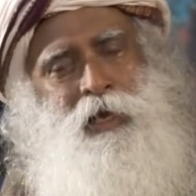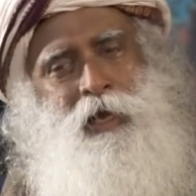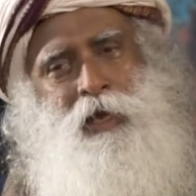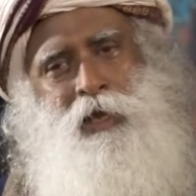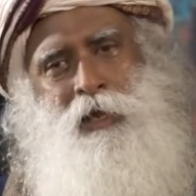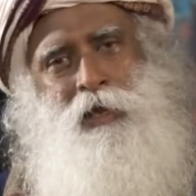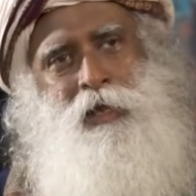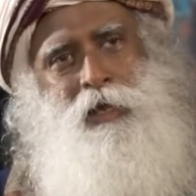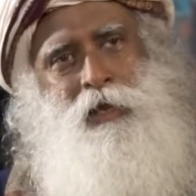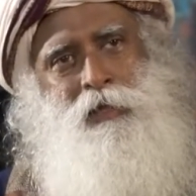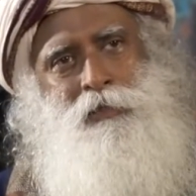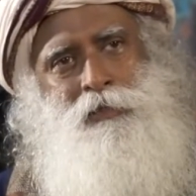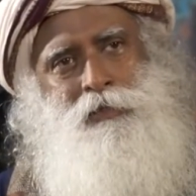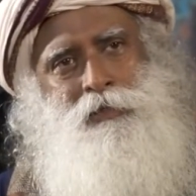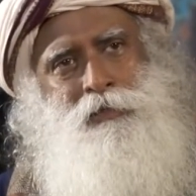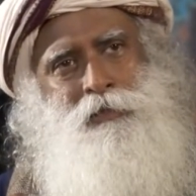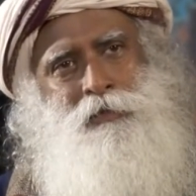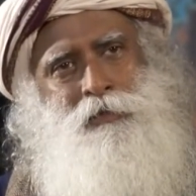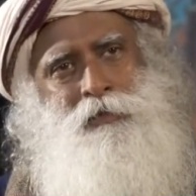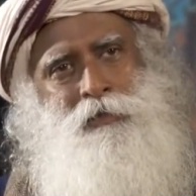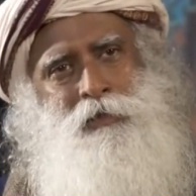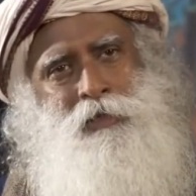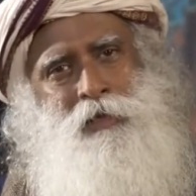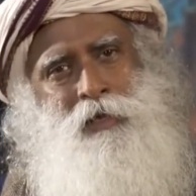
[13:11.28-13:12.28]
and
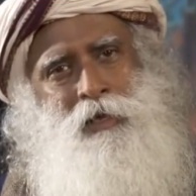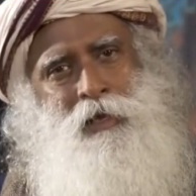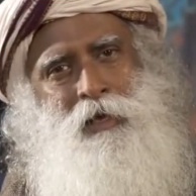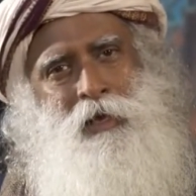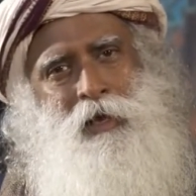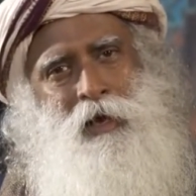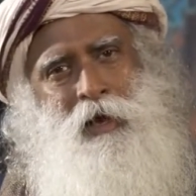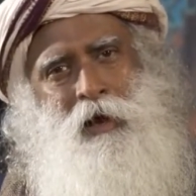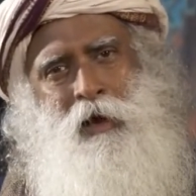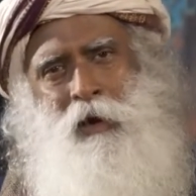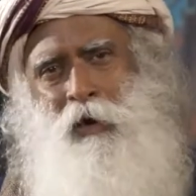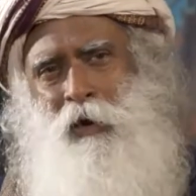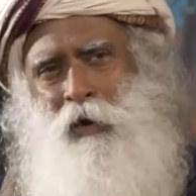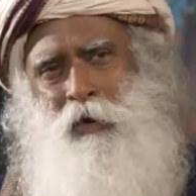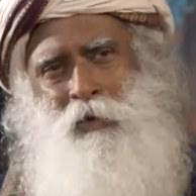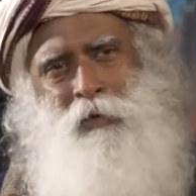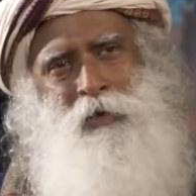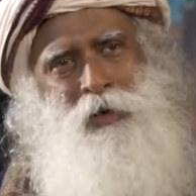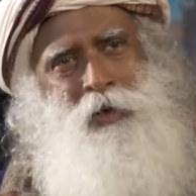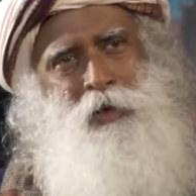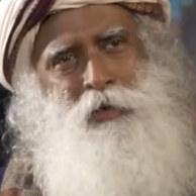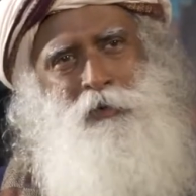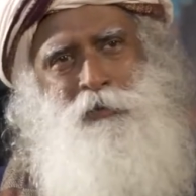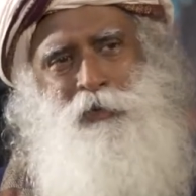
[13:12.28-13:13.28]
asked, how
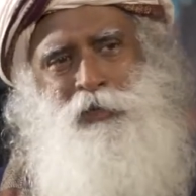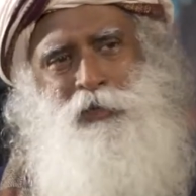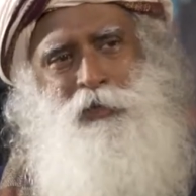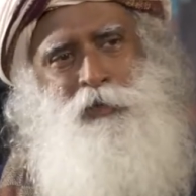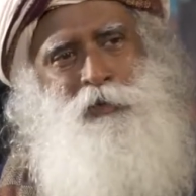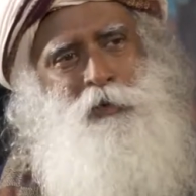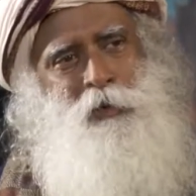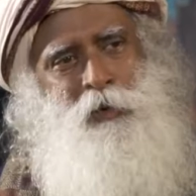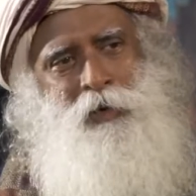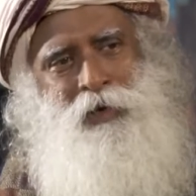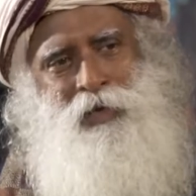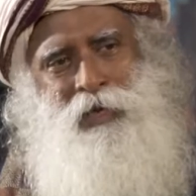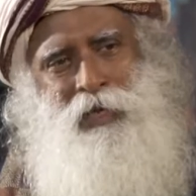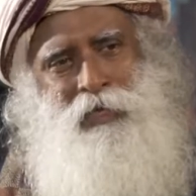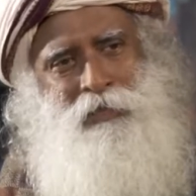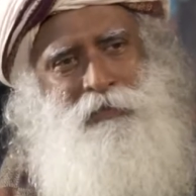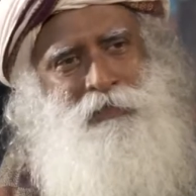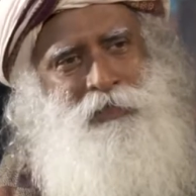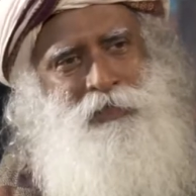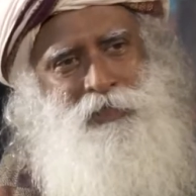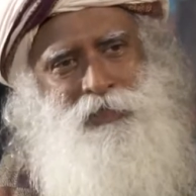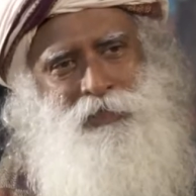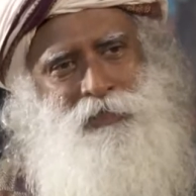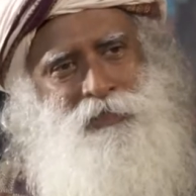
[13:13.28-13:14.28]
long will you go on
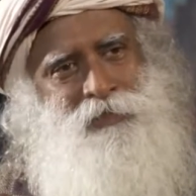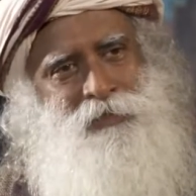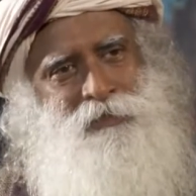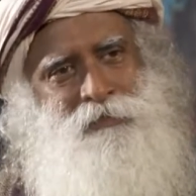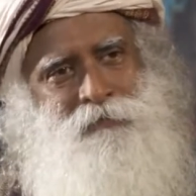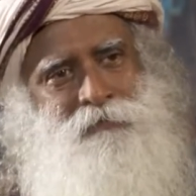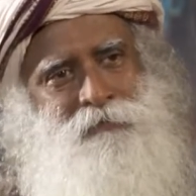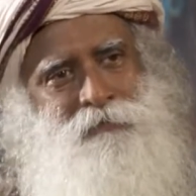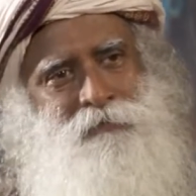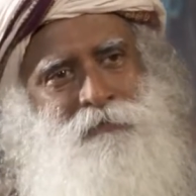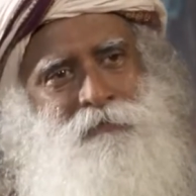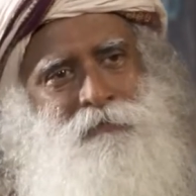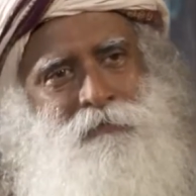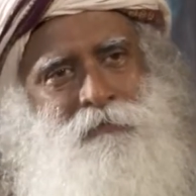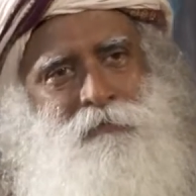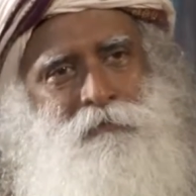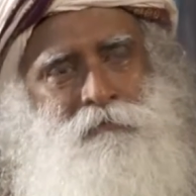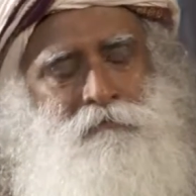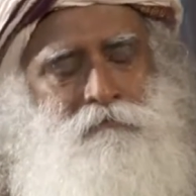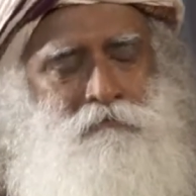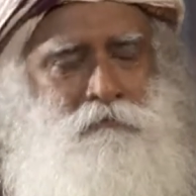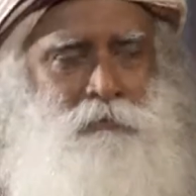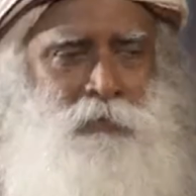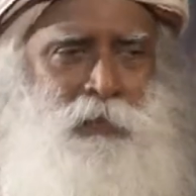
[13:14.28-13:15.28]
like this?
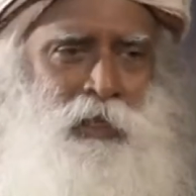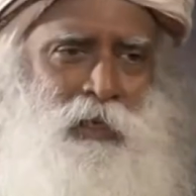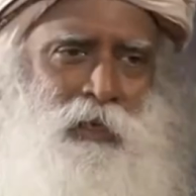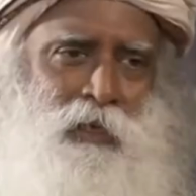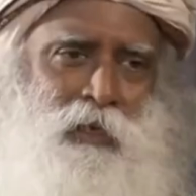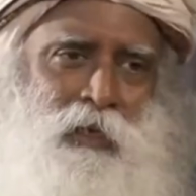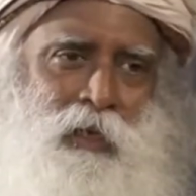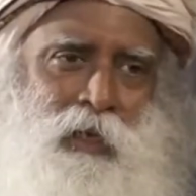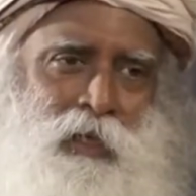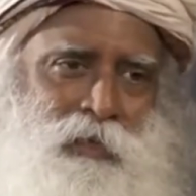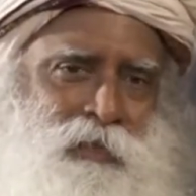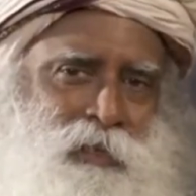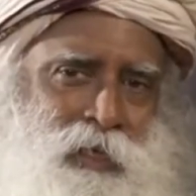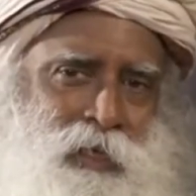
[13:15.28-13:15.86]
I